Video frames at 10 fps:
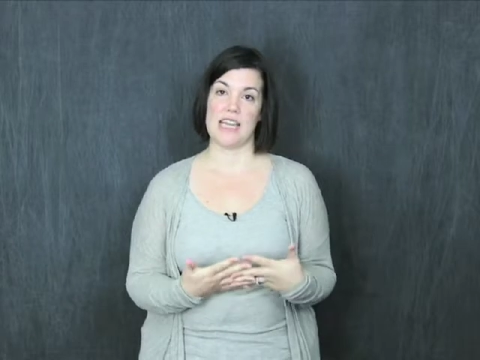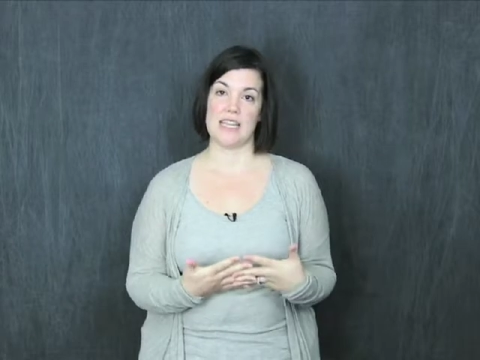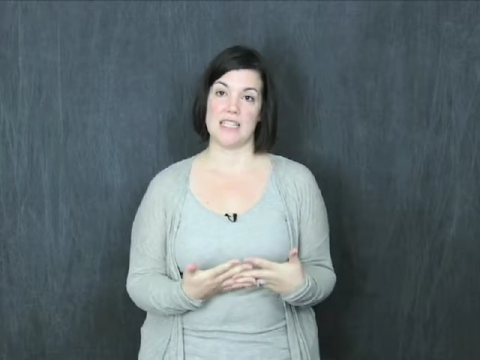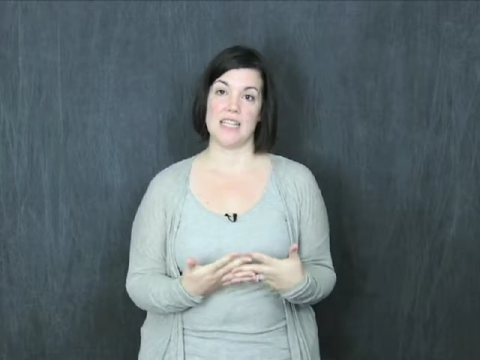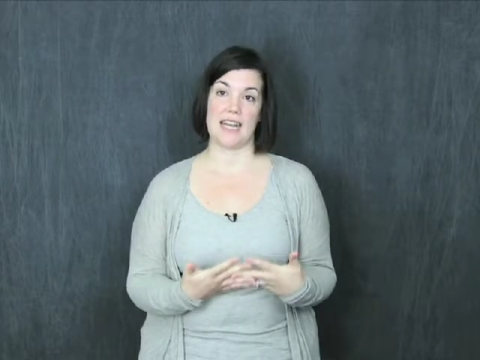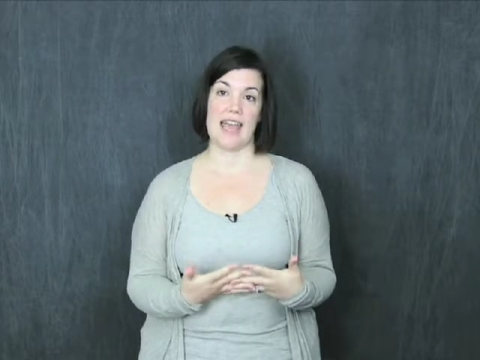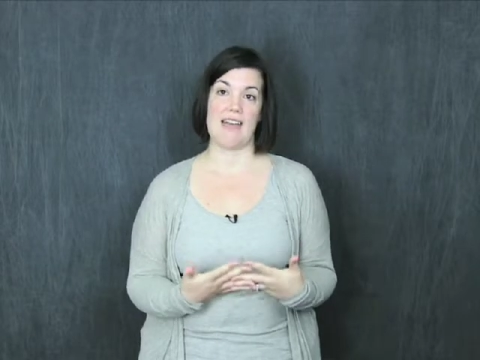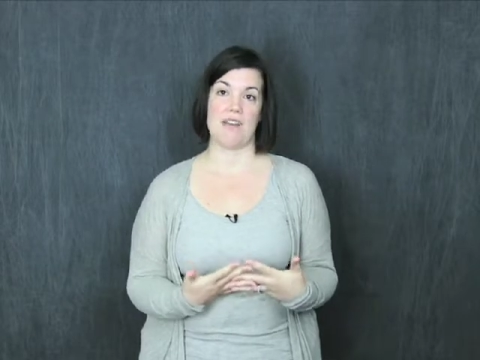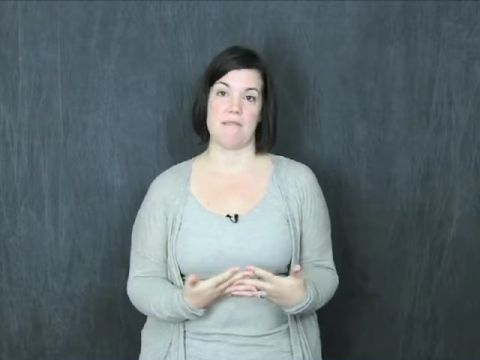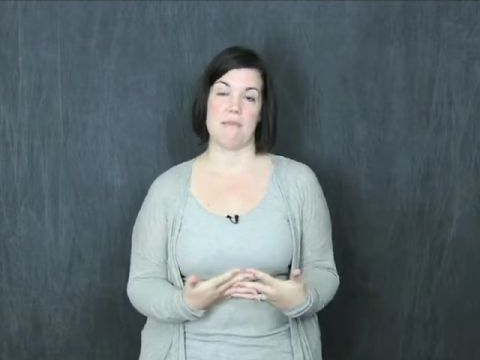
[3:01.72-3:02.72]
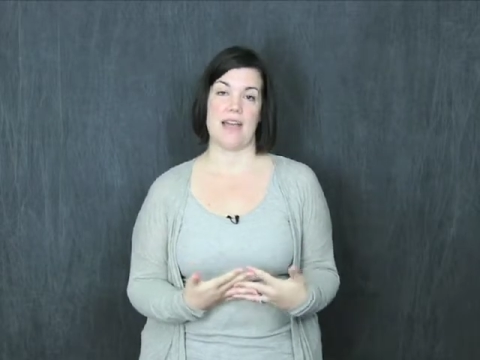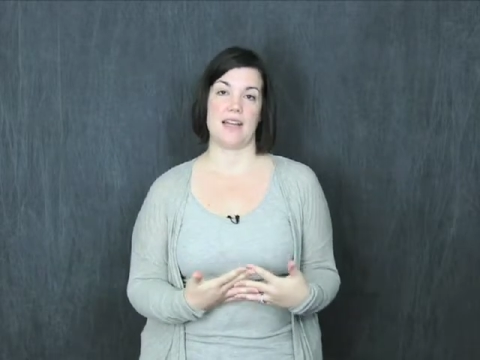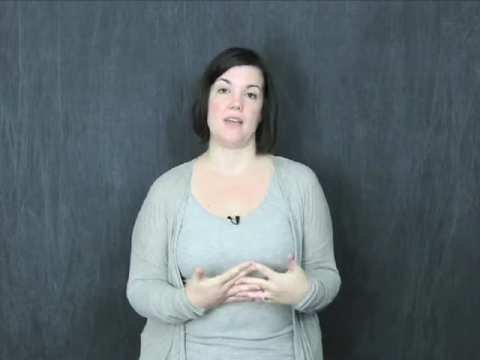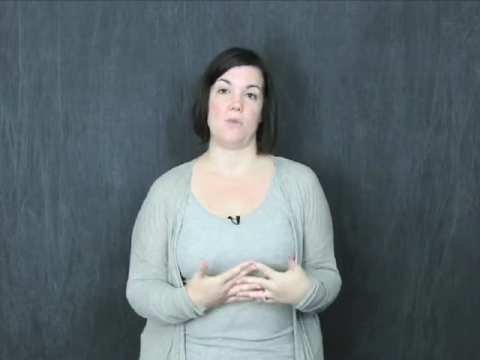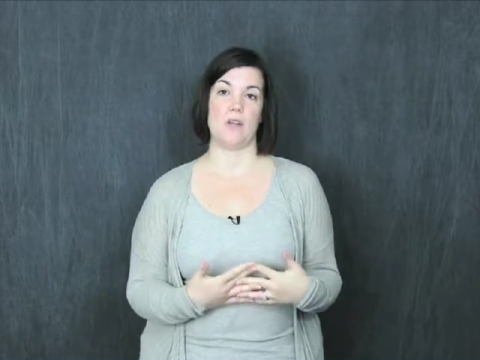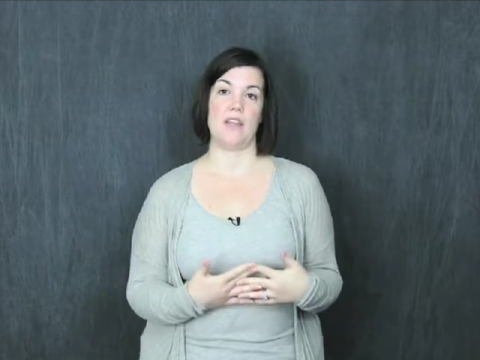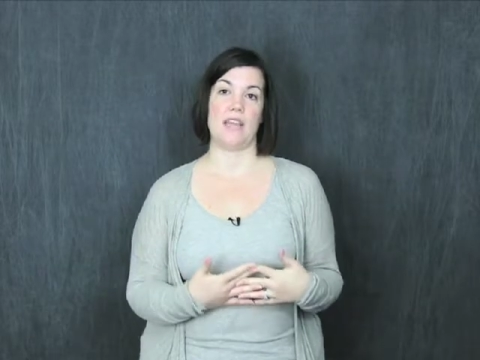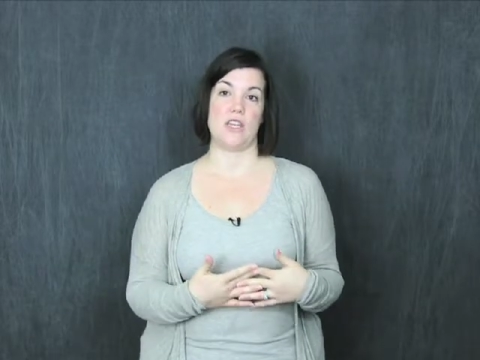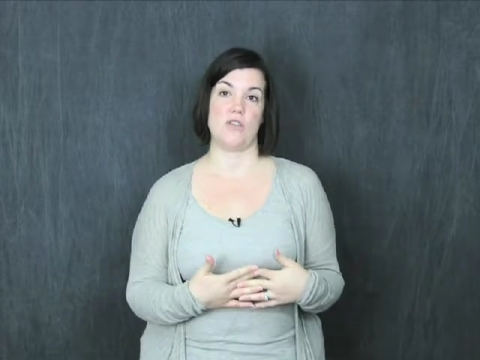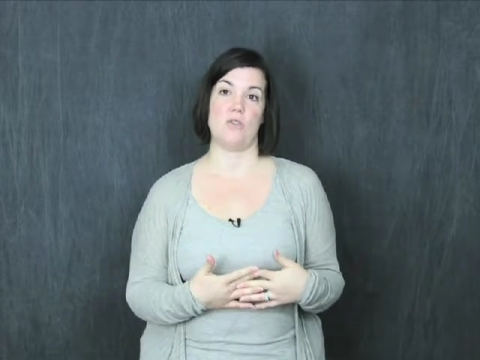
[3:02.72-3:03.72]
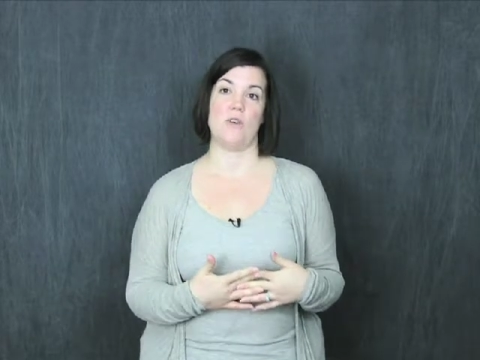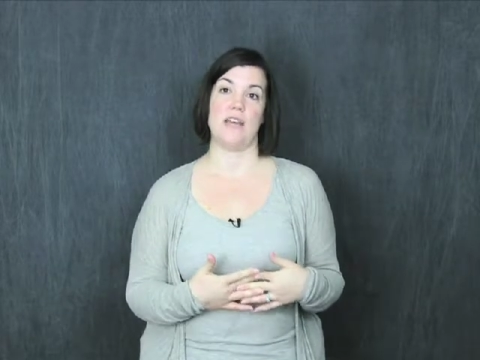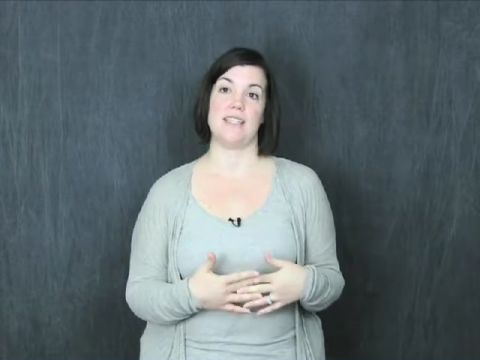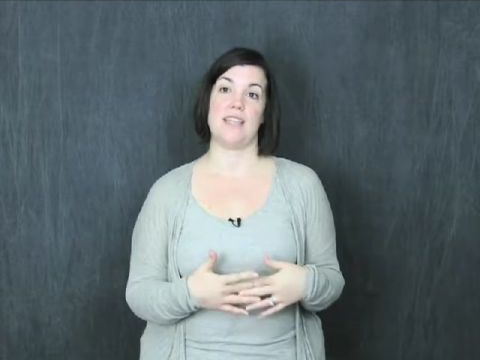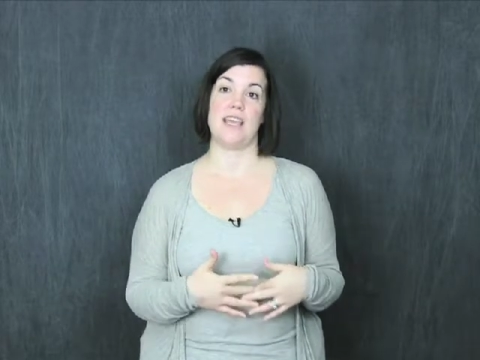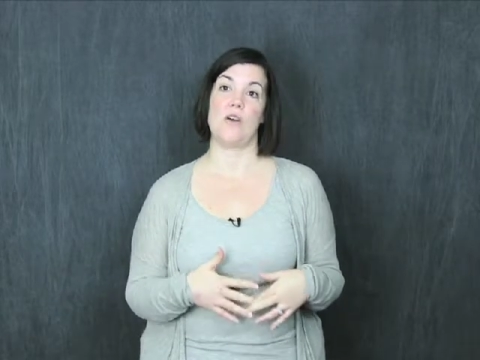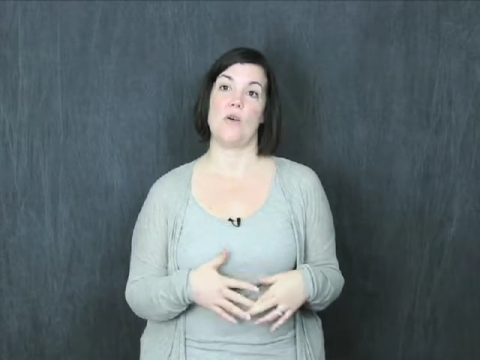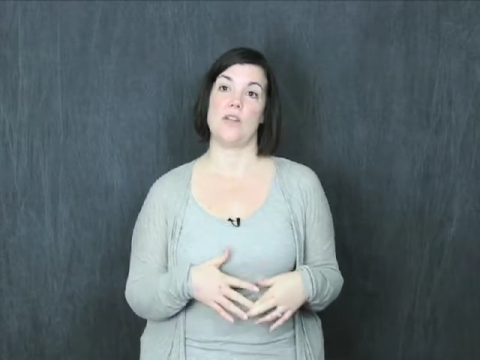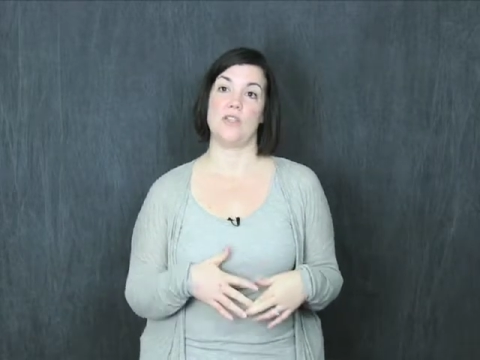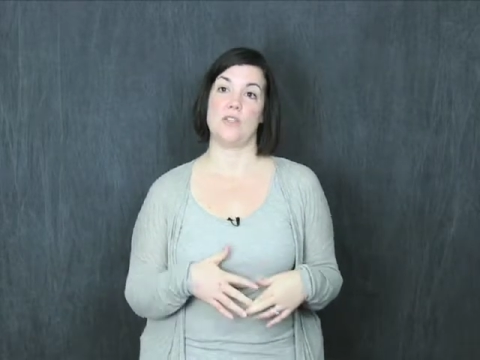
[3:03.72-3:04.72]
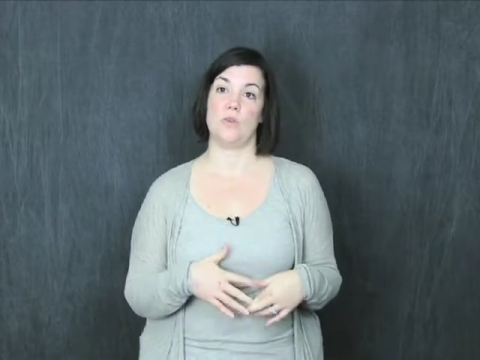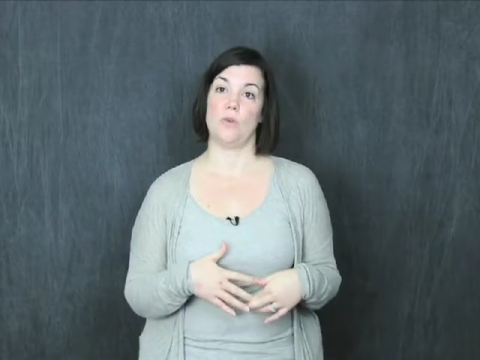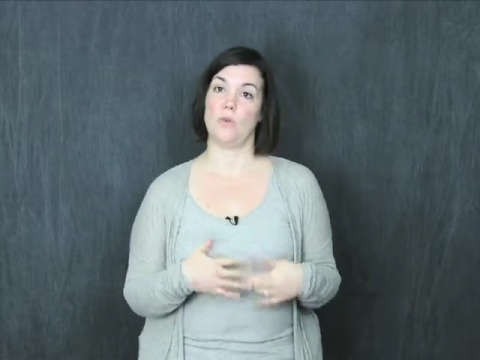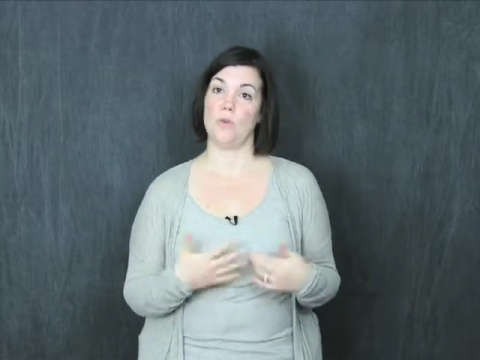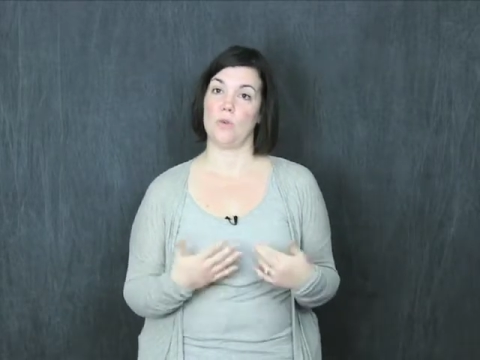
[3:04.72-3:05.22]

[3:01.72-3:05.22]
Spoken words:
and it's going to have an impact on what they do as they go into